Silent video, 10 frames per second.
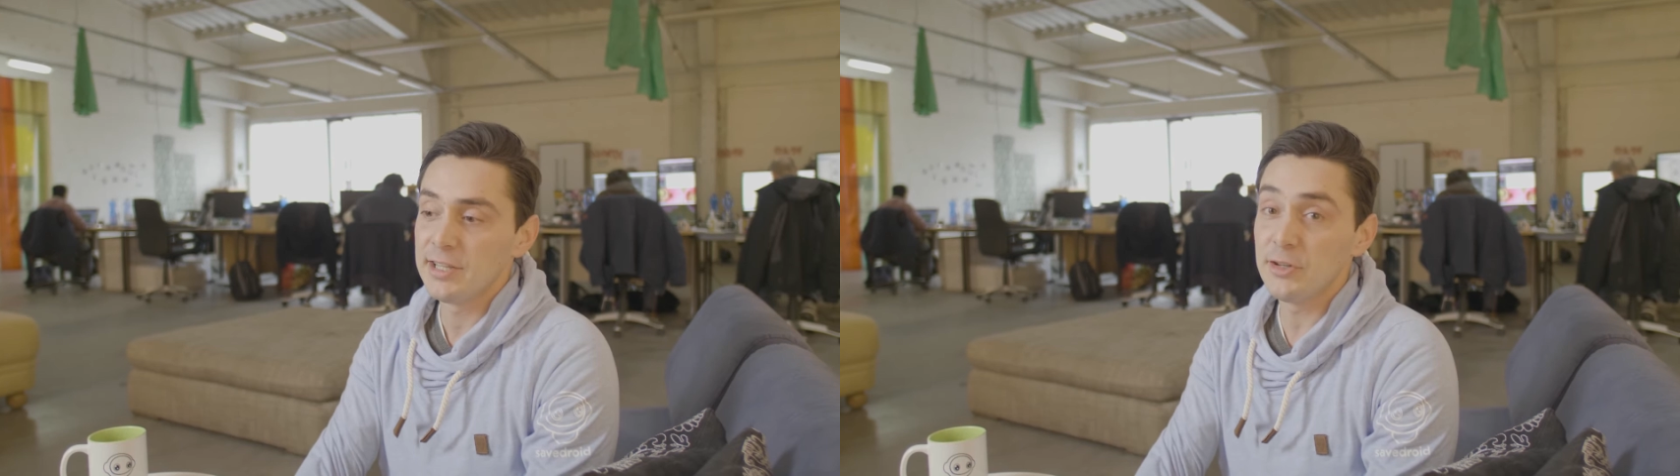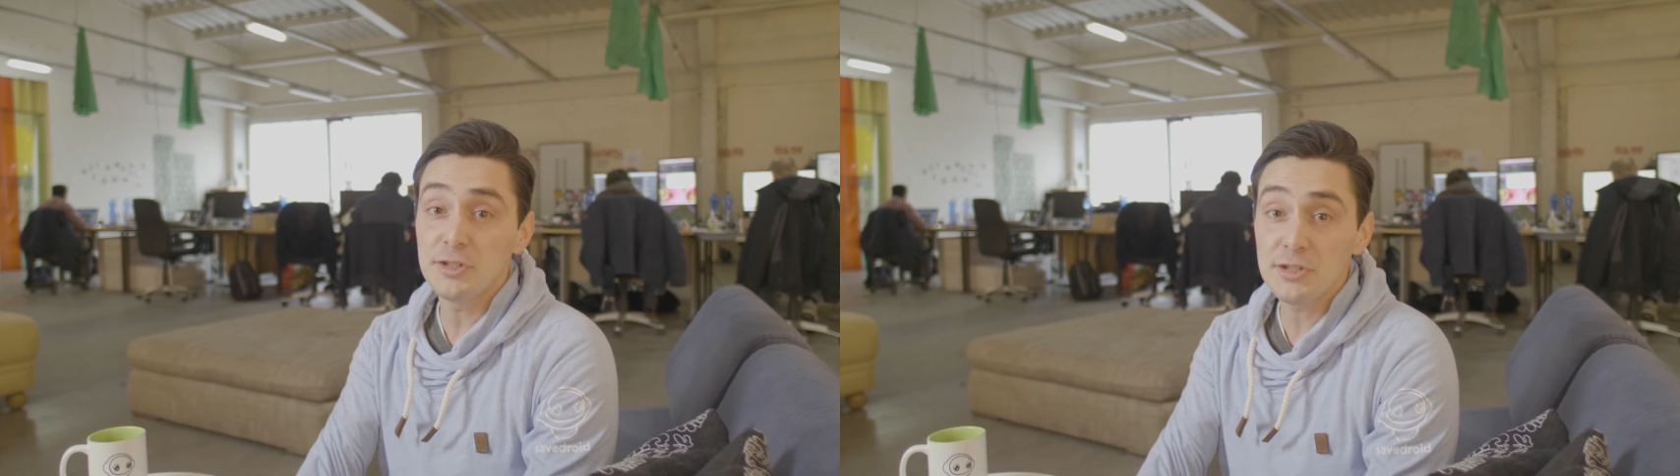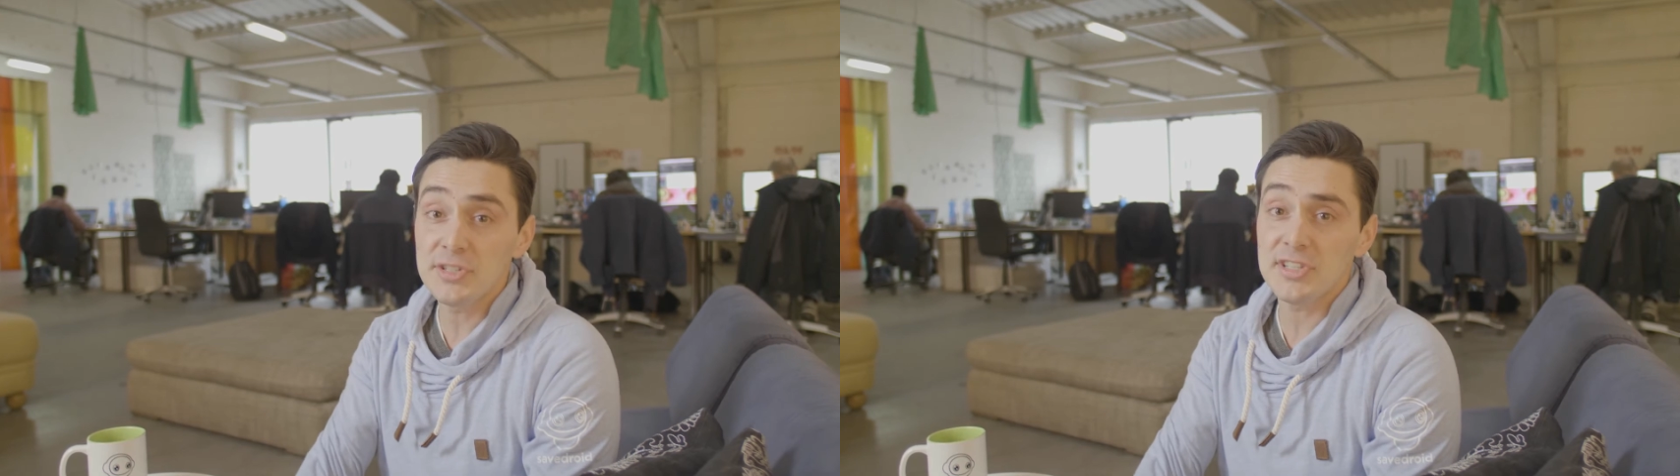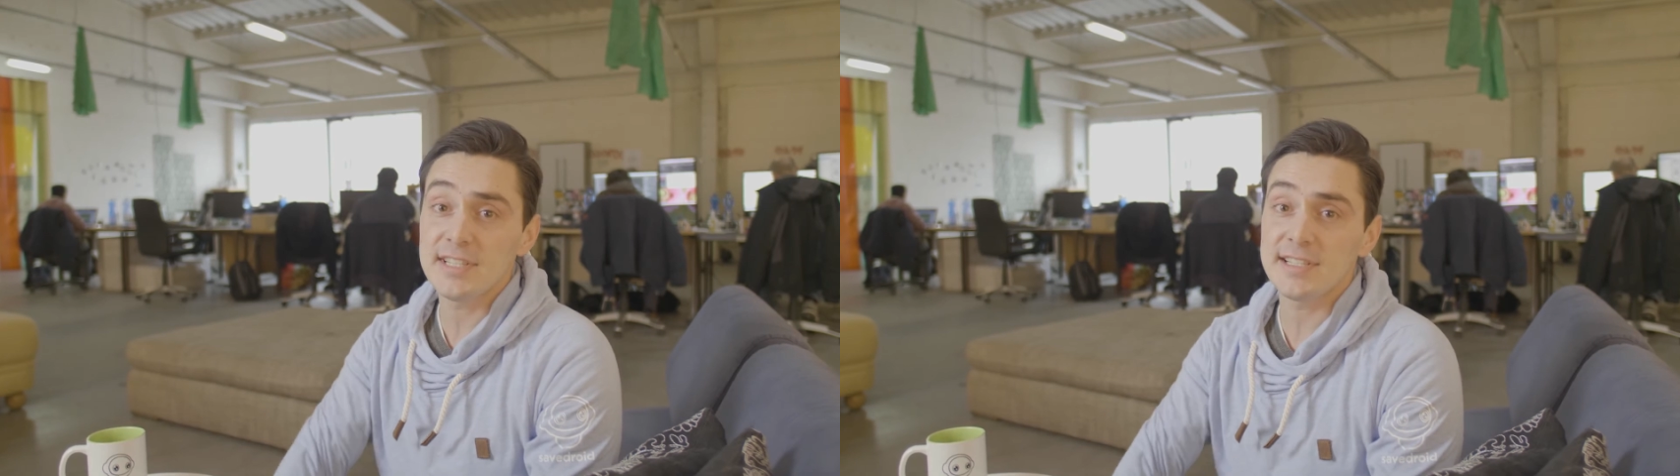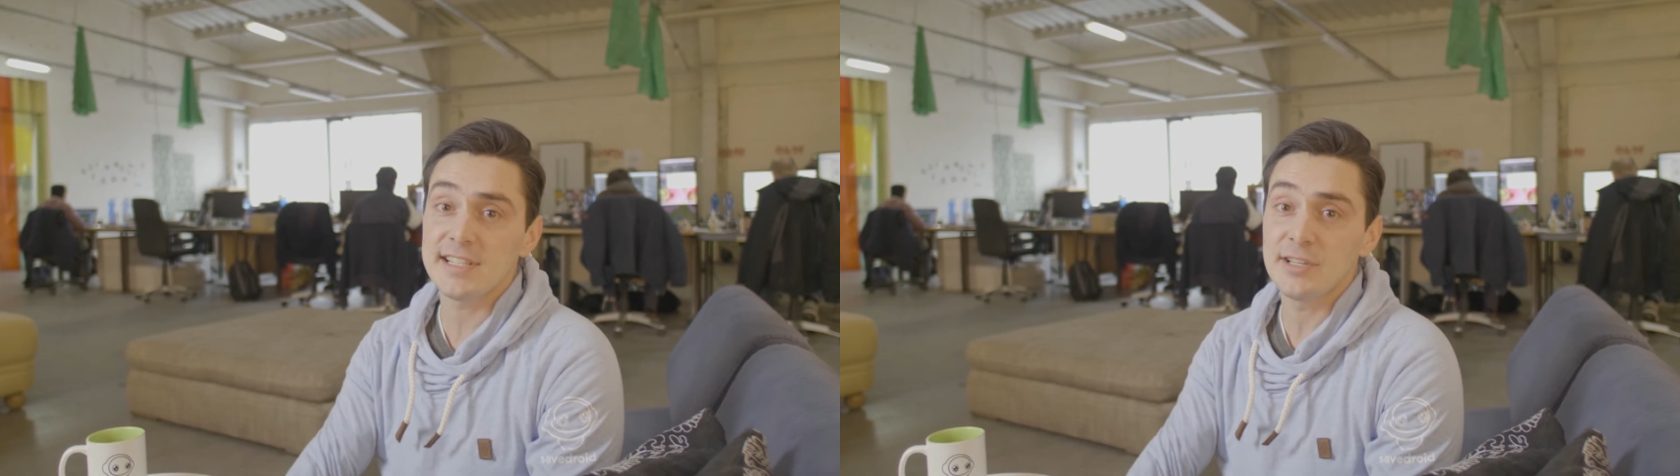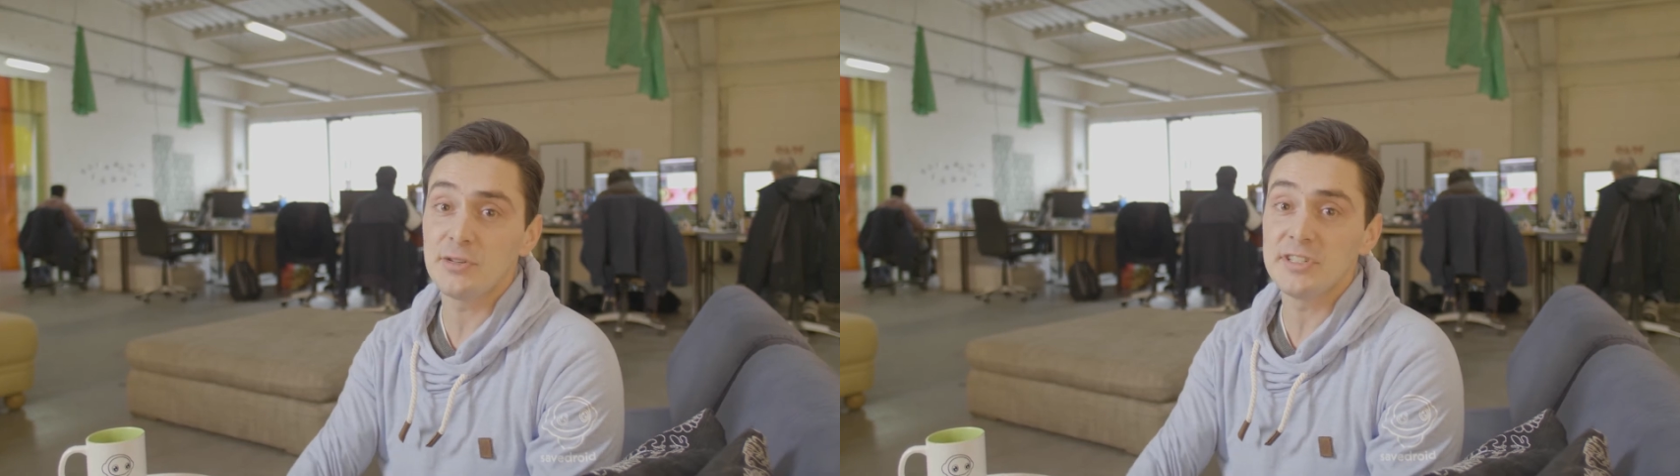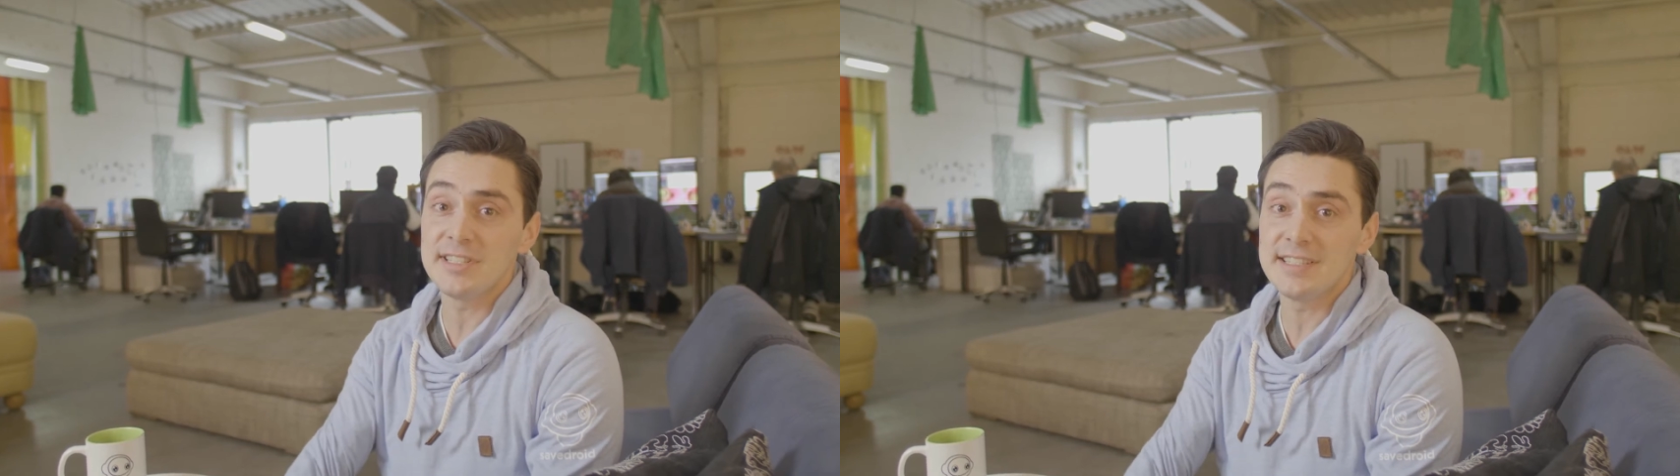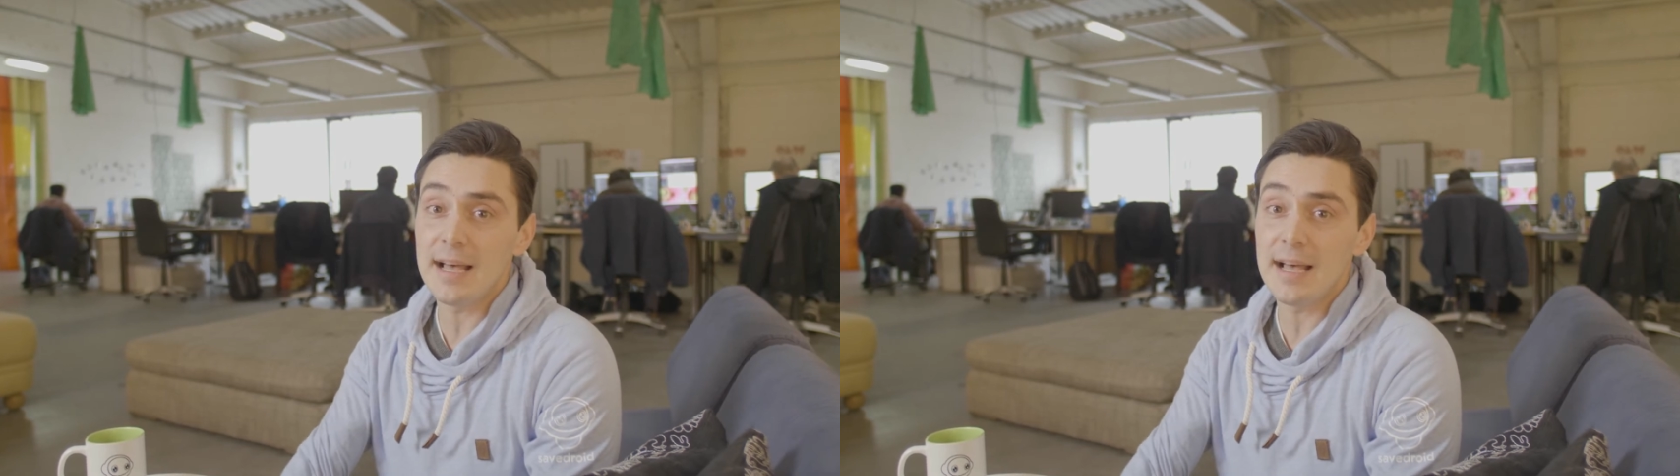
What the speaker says: The good news is you can